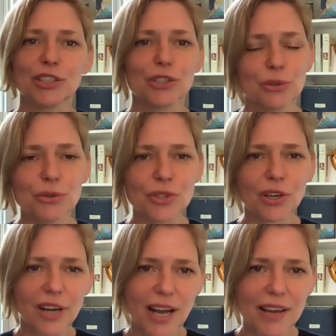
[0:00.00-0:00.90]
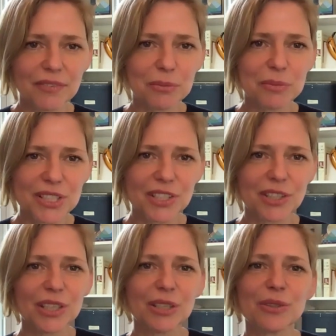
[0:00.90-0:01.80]
use archival
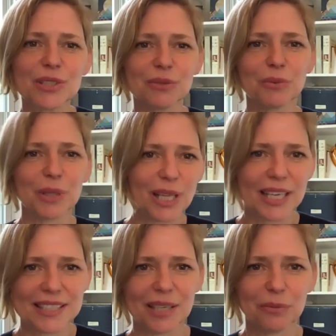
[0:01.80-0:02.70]
materials and realize that